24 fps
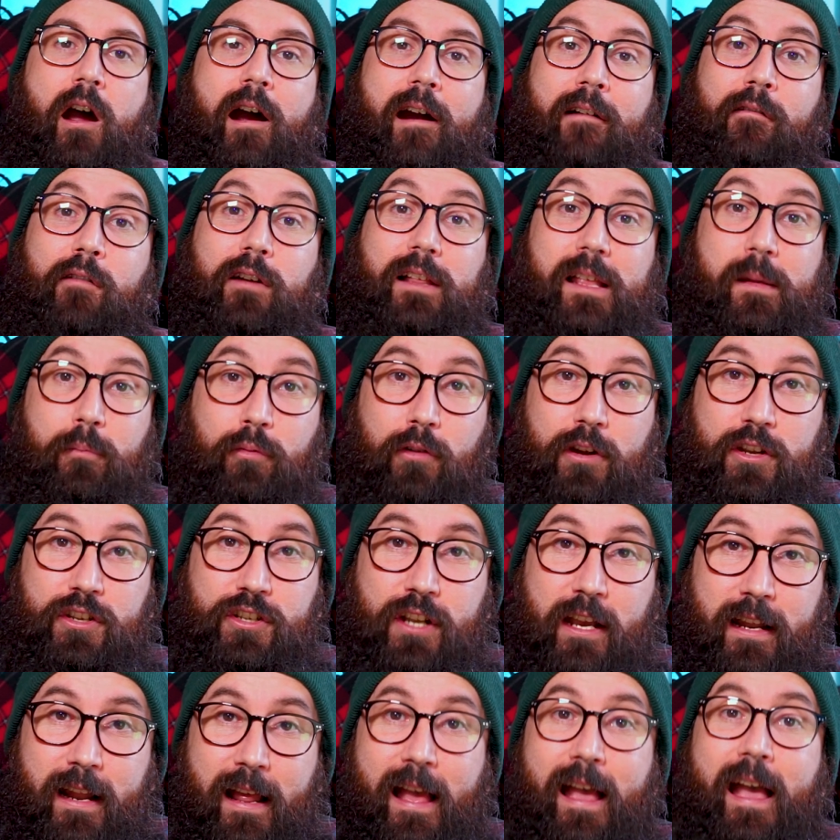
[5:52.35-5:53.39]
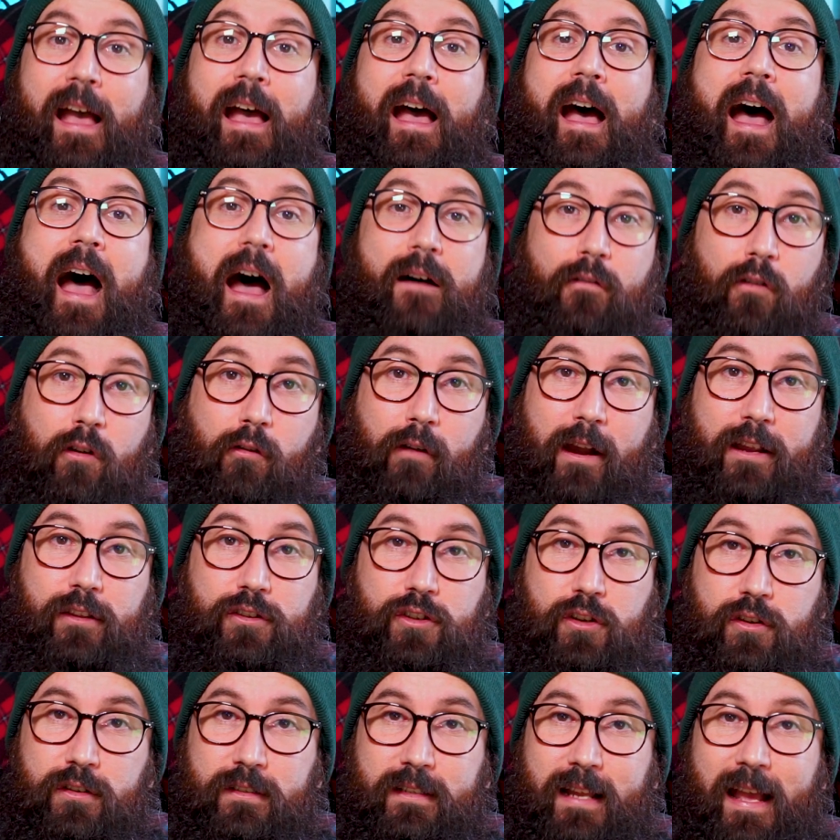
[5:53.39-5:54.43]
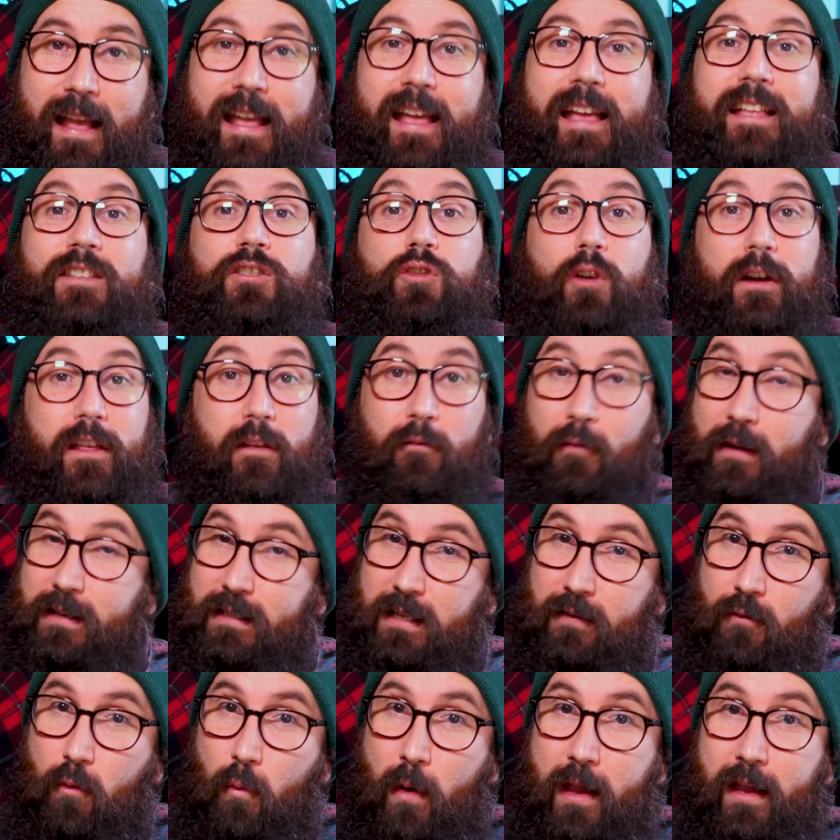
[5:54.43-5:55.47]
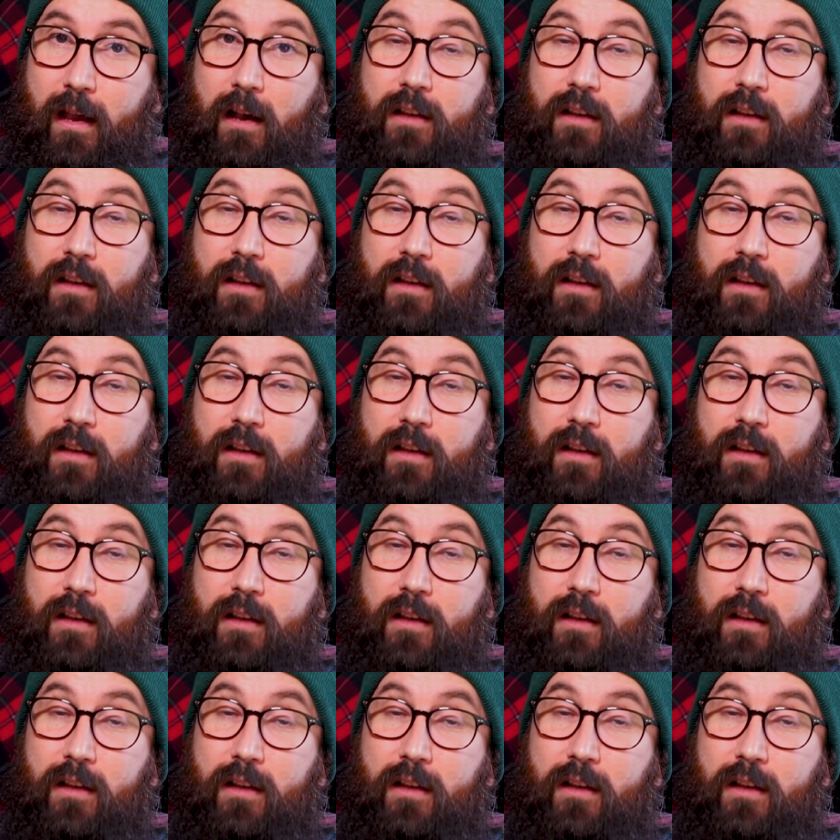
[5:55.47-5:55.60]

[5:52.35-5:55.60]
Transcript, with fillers: I really appreciate it. Have a great Tuesday. Enjoy the rest of your week.